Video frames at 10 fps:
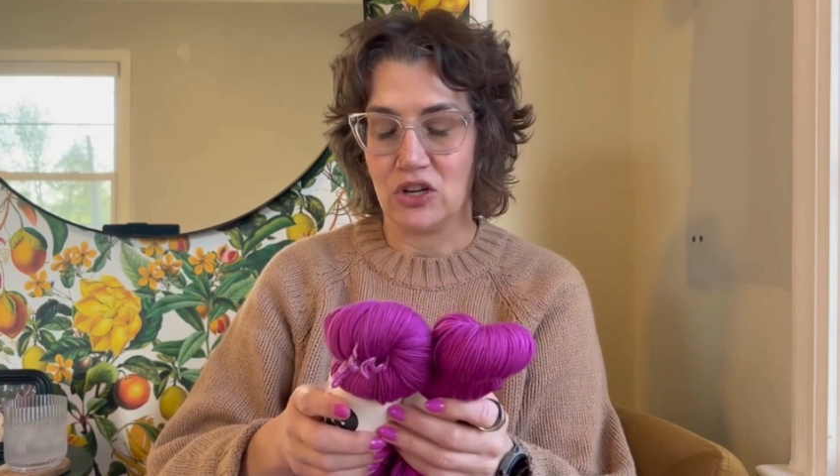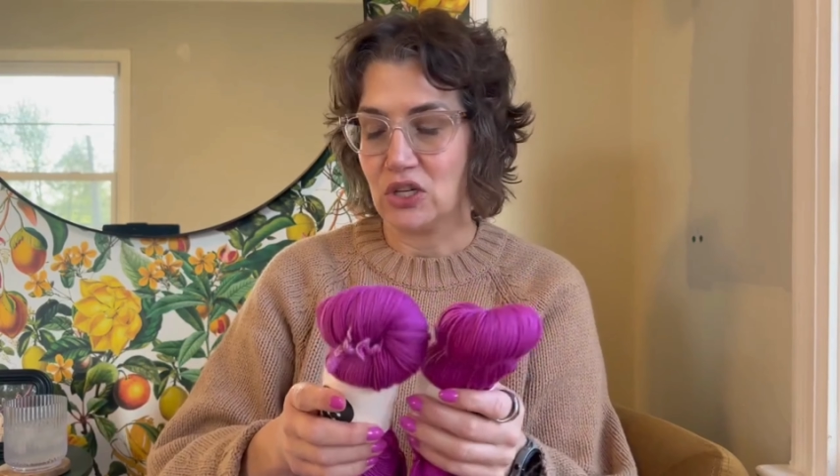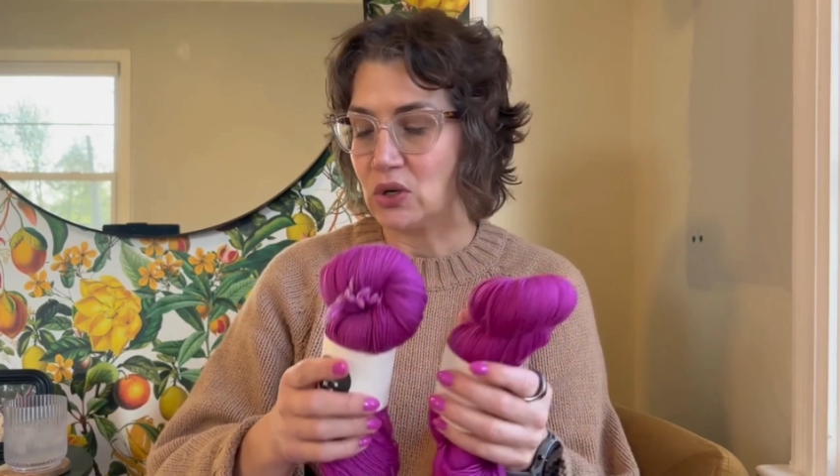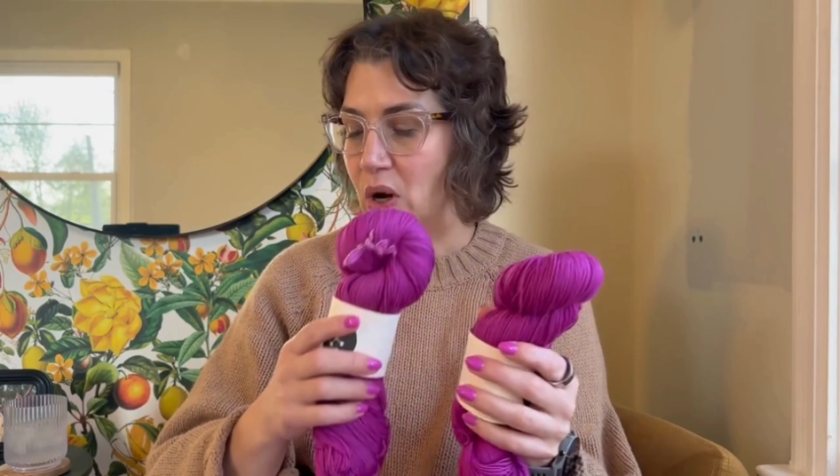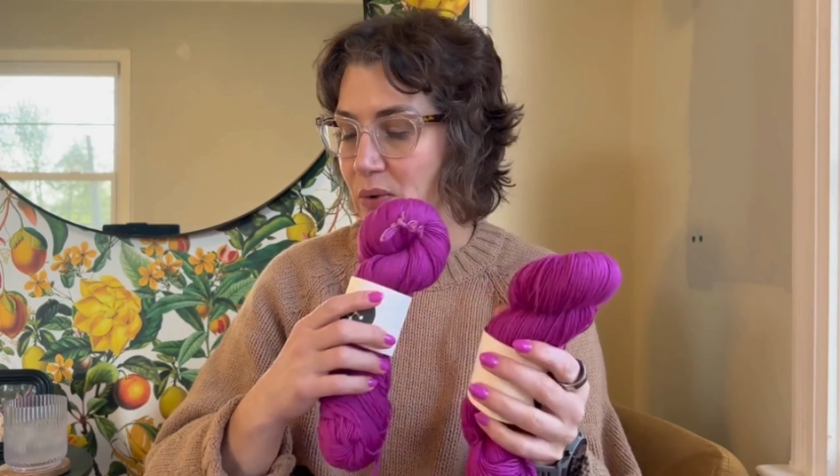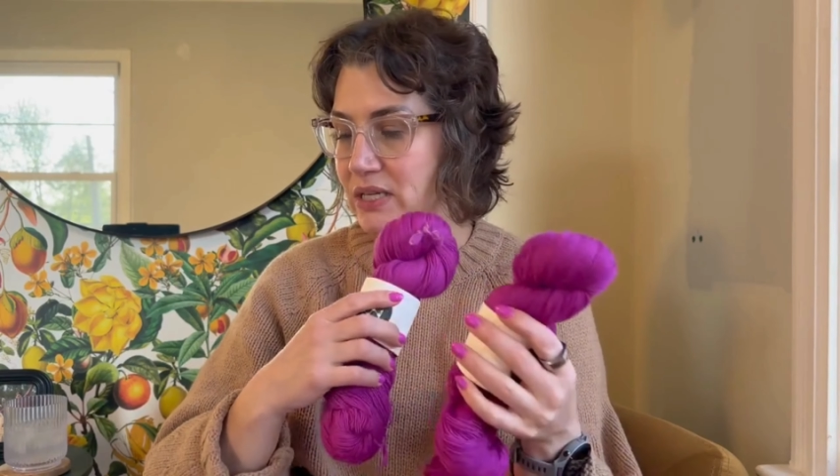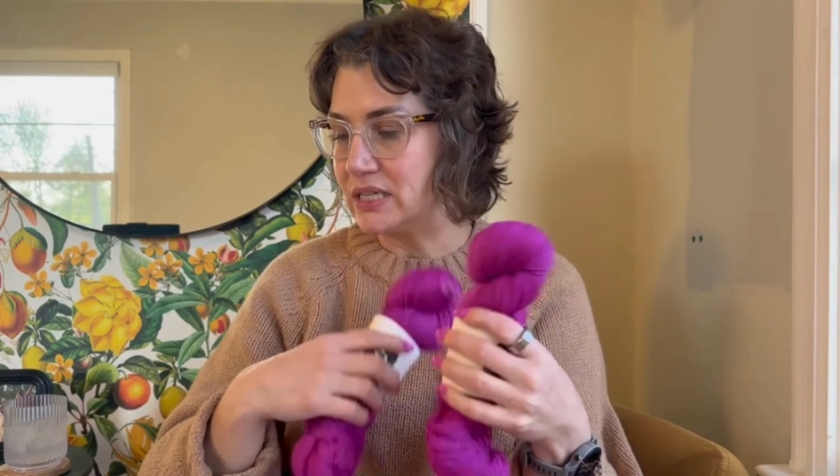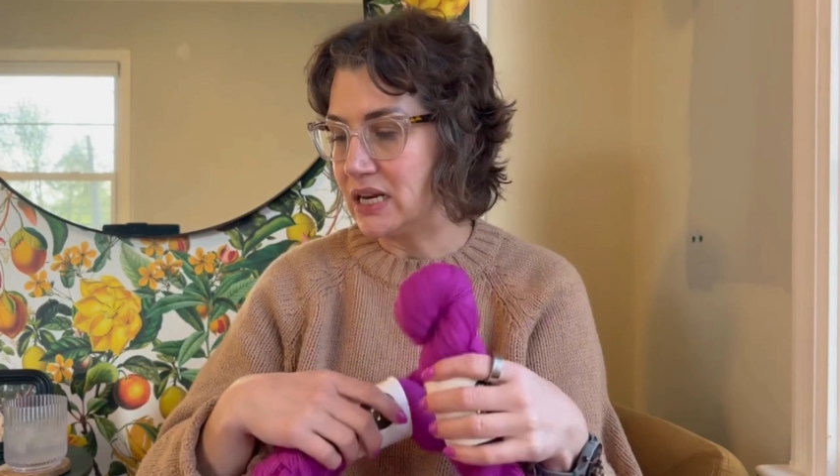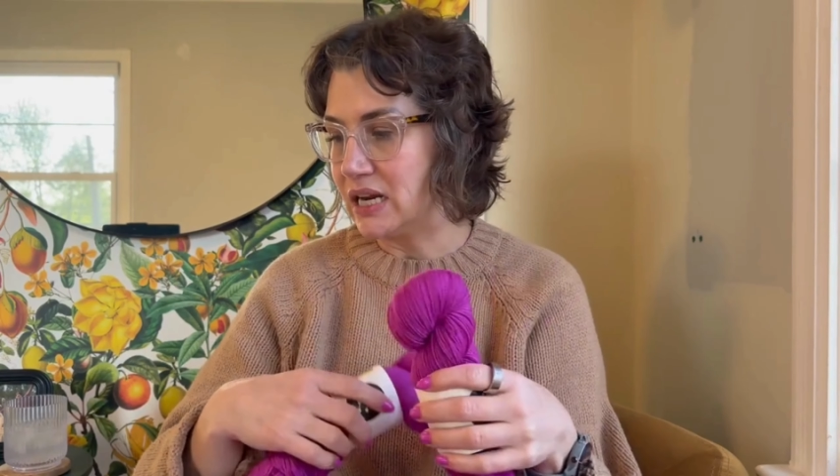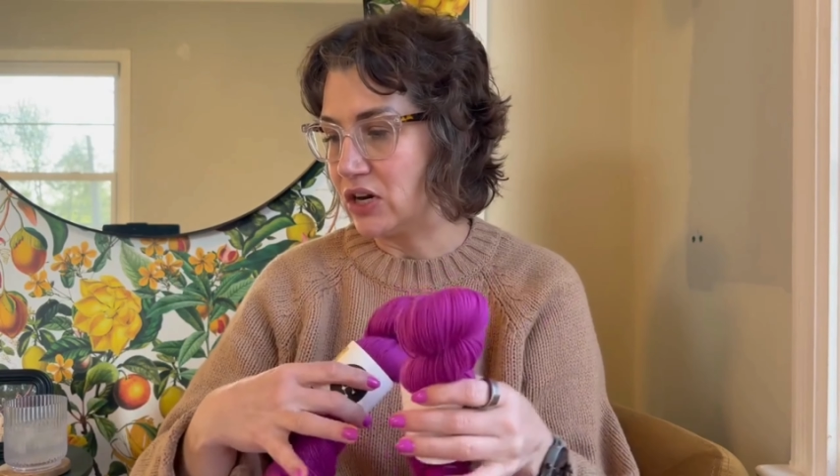So I was
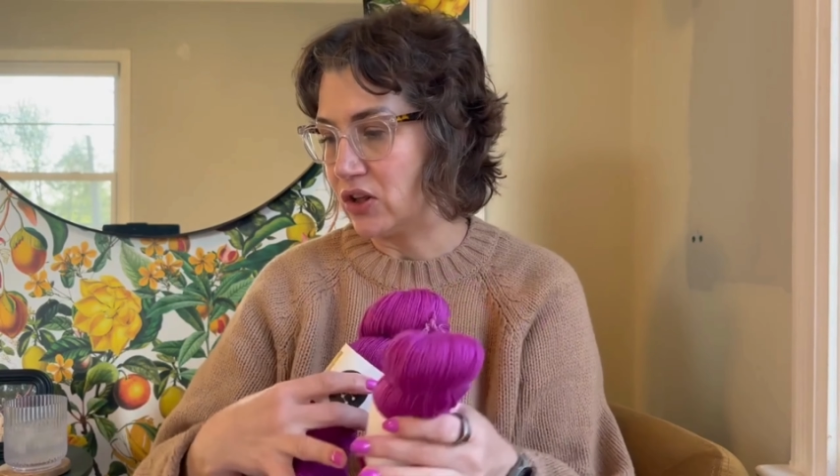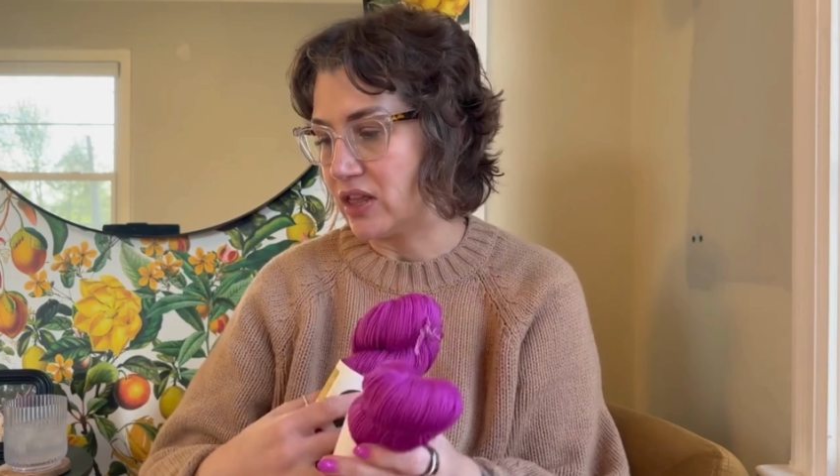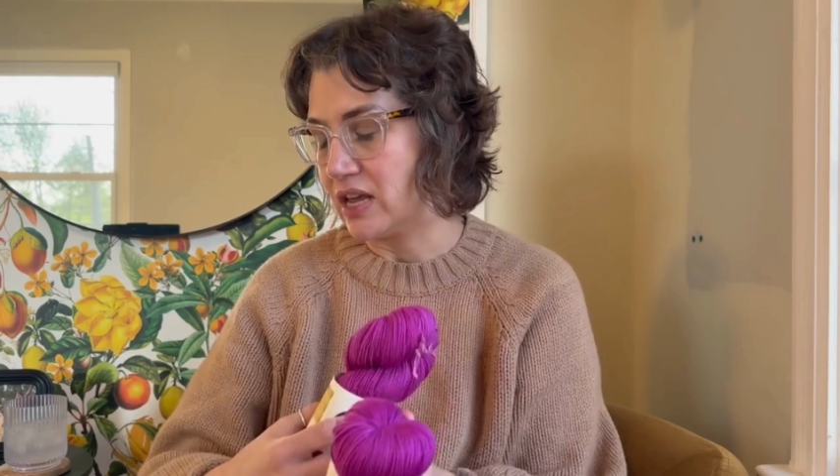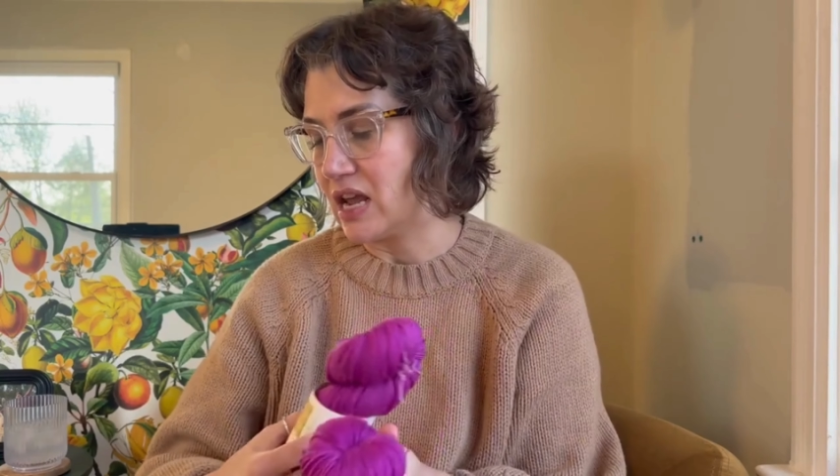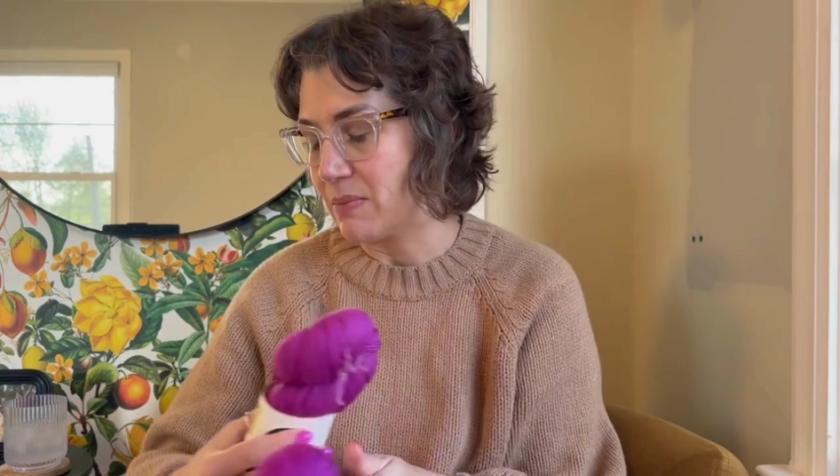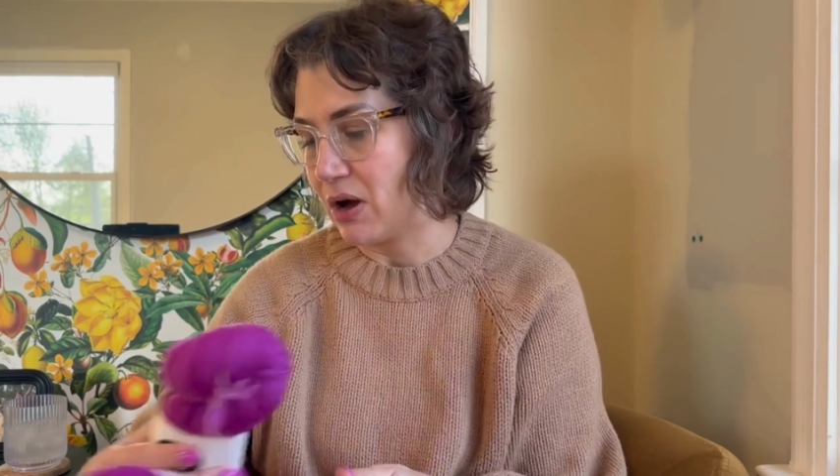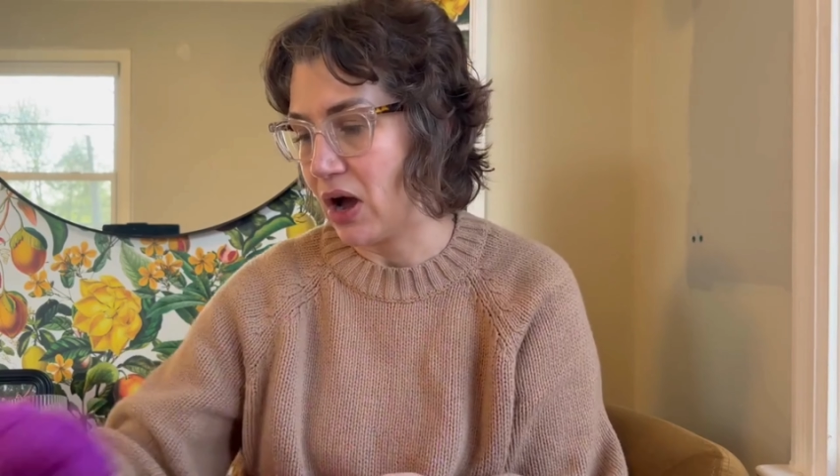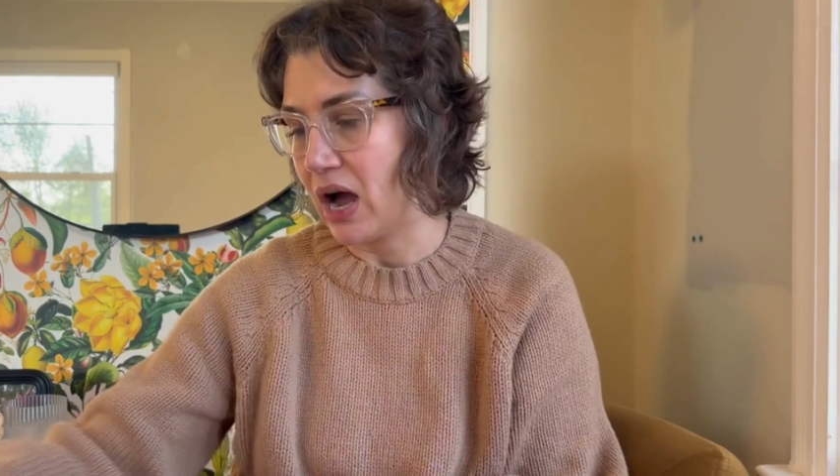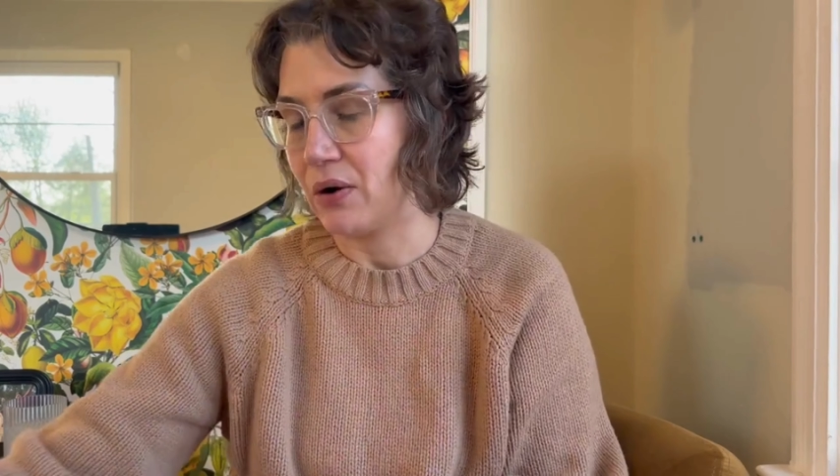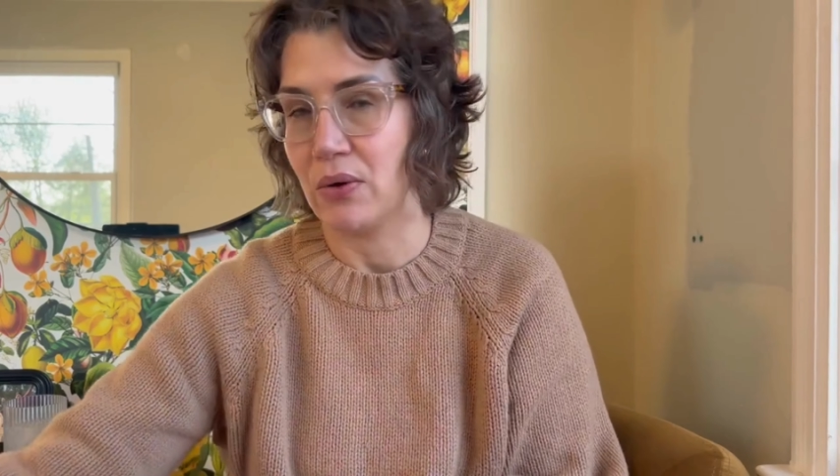sitting here thinking about
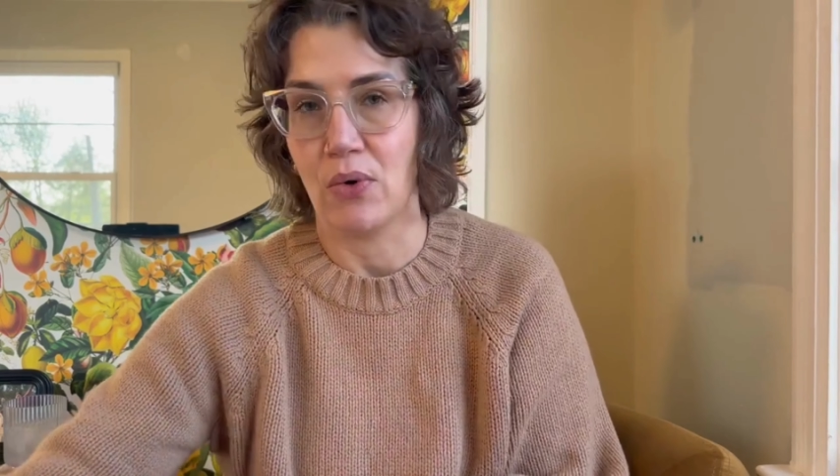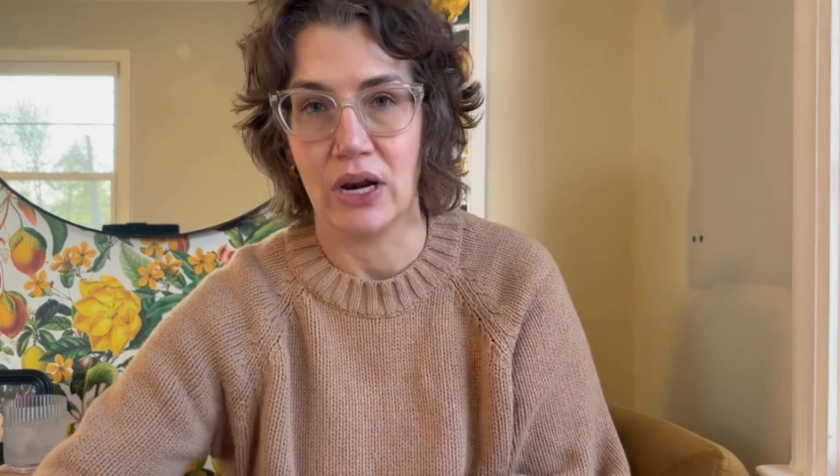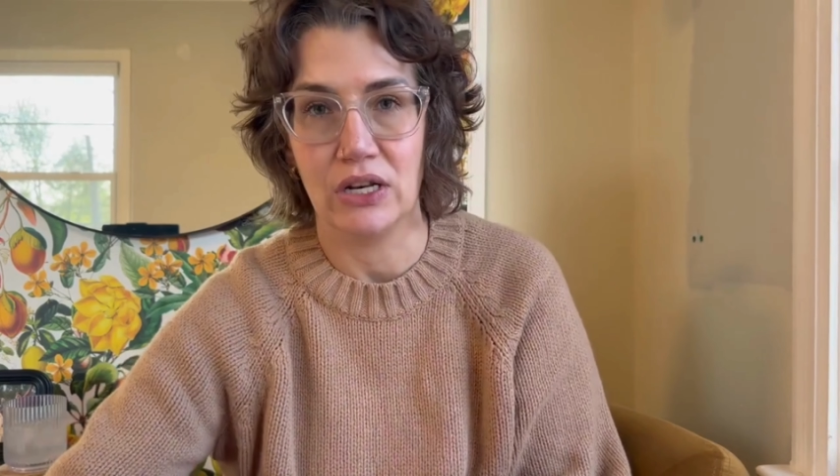how I wanted